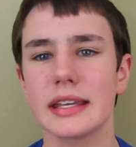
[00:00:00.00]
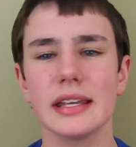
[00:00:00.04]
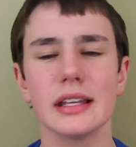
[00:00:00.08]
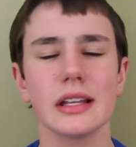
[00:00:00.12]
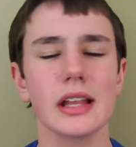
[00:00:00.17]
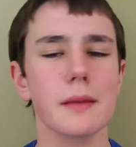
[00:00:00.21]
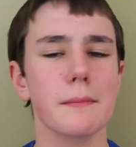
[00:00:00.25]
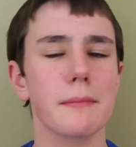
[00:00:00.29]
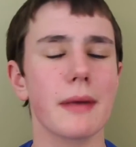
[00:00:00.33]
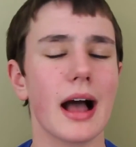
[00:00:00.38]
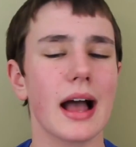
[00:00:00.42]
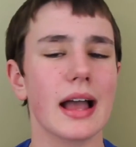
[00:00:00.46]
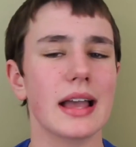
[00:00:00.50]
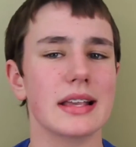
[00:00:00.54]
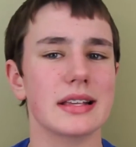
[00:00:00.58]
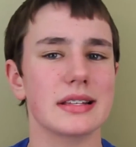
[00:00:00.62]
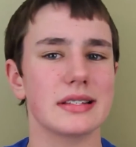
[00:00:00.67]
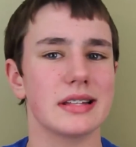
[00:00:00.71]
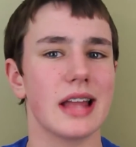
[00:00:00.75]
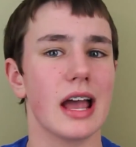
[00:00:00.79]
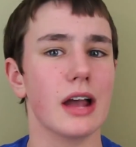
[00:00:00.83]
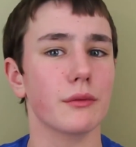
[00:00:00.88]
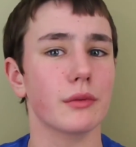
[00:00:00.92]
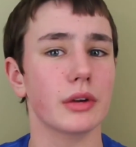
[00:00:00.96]
Key Lime Pie
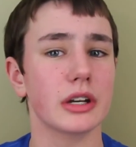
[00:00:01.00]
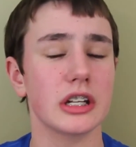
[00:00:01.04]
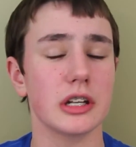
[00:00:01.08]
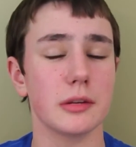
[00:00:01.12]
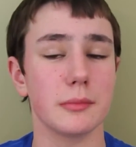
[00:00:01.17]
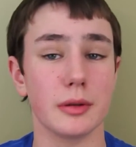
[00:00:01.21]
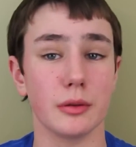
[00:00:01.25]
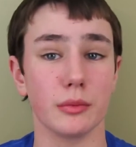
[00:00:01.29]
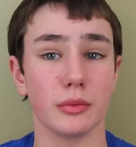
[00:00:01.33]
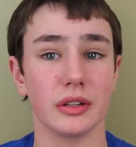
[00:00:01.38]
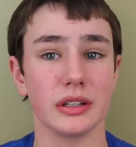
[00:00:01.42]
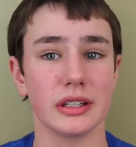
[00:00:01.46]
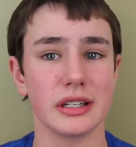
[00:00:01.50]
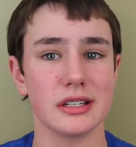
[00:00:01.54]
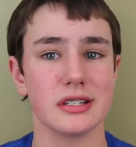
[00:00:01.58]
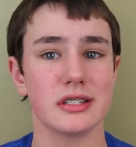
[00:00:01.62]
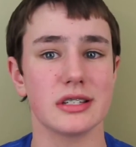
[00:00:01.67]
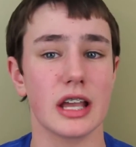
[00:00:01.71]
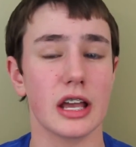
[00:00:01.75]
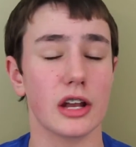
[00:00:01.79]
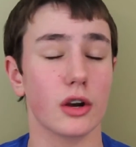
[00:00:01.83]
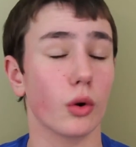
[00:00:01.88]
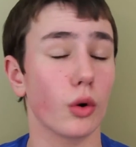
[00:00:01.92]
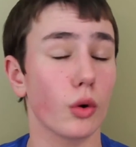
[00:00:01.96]
is not ready to be
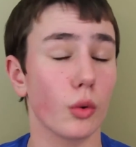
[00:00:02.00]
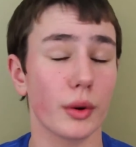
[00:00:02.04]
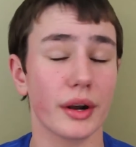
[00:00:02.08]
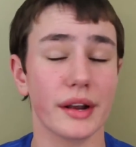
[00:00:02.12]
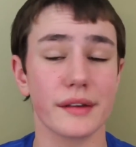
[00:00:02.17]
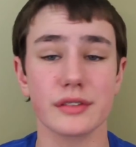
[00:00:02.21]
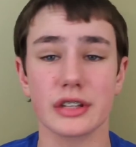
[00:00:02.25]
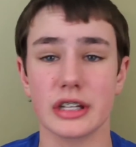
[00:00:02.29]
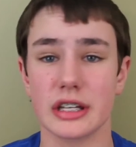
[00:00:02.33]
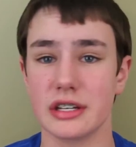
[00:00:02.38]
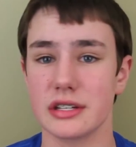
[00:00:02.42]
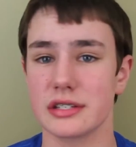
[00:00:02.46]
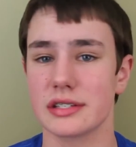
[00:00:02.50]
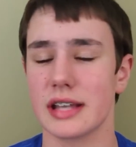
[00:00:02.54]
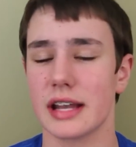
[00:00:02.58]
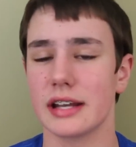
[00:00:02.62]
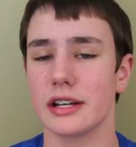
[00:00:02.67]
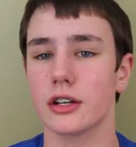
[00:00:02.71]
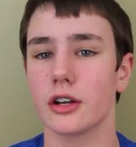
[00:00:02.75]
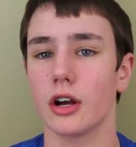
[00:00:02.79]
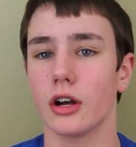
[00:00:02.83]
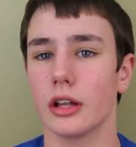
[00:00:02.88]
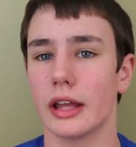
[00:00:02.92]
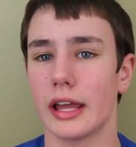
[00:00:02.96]
released yet, or whatever they
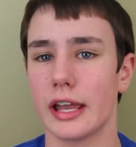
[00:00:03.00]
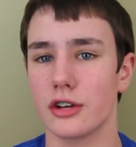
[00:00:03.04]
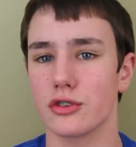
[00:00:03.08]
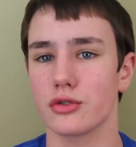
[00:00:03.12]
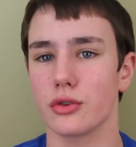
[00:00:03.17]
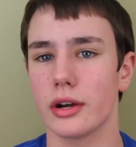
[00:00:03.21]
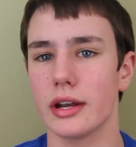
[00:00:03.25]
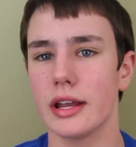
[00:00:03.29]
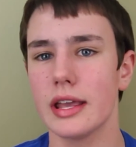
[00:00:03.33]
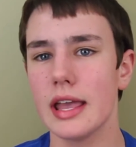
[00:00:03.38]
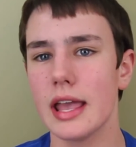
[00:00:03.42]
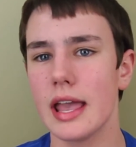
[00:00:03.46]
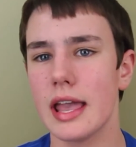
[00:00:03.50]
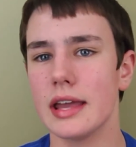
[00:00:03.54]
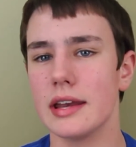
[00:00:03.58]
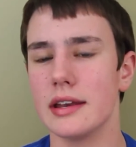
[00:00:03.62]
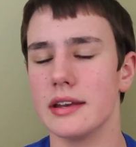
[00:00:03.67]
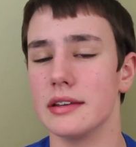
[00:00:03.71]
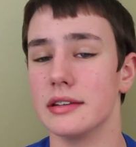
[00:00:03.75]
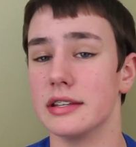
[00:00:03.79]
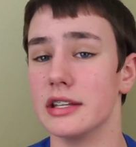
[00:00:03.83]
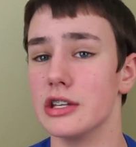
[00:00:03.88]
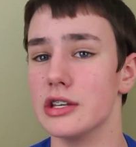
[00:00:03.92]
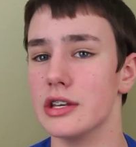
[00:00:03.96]
decide to call Android,
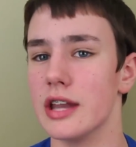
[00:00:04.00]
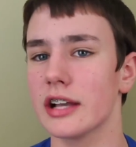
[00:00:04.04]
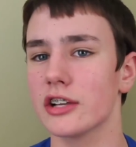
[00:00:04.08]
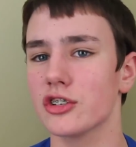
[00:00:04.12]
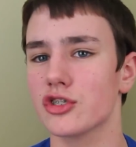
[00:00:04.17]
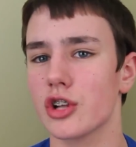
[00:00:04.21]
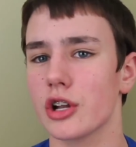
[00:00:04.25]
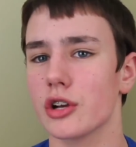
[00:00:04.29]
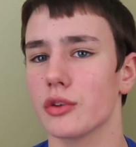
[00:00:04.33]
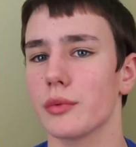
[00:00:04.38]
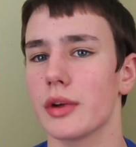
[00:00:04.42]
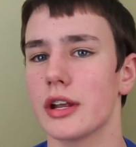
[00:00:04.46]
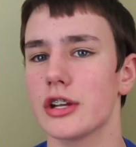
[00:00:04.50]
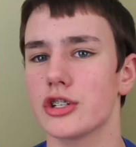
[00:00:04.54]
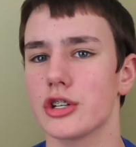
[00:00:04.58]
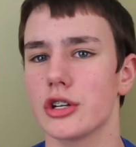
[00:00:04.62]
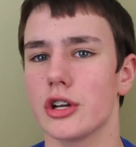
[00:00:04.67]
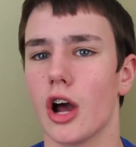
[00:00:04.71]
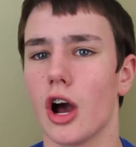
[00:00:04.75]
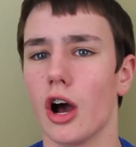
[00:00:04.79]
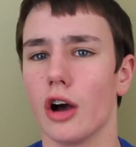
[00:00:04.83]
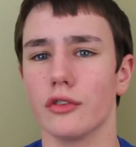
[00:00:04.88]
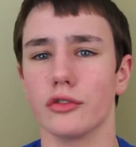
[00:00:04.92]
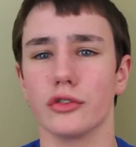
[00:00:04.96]
and the next
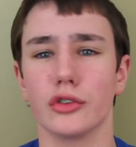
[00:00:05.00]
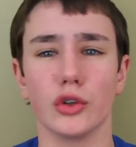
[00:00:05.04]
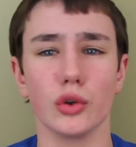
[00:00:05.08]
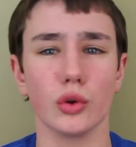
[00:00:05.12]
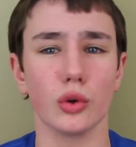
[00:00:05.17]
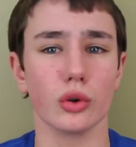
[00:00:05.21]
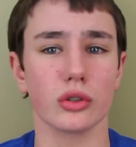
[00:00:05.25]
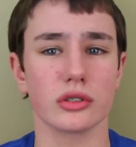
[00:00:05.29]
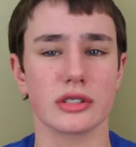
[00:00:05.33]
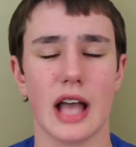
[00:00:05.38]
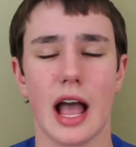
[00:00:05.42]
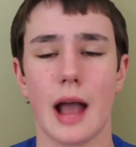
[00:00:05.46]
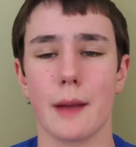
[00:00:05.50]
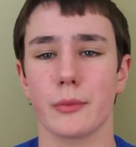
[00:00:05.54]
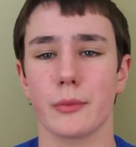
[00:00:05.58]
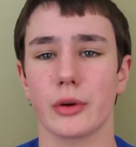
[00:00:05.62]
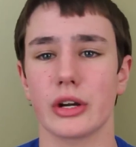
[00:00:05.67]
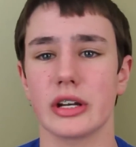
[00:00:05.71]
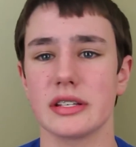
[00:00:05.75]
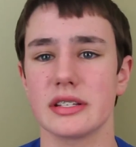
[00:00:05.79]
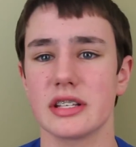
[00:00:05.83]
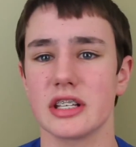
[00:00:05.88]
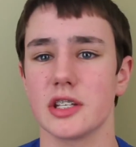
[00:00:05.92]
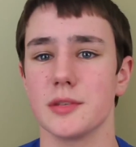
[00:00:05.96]
generation of Google's
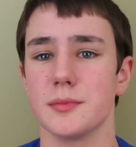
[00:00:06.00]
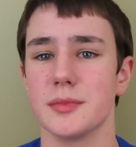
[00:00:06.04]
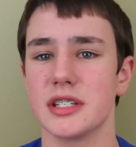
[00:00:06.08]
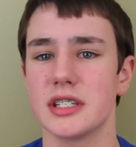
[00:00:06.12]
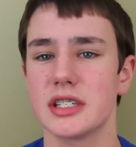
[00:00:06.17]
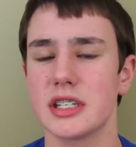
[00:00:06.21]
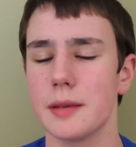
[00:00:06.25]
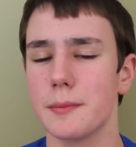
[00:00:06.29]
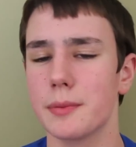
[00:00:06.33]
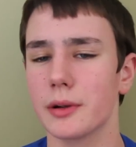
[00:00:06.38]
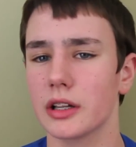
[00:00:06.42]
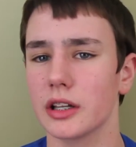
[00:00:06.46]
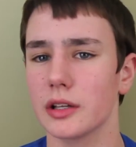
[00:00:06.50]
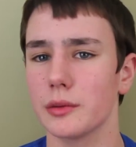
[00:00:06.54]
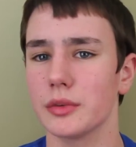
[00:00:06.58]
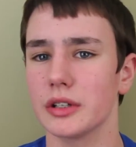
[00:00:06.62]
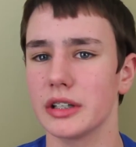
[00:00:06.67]
operating system is typically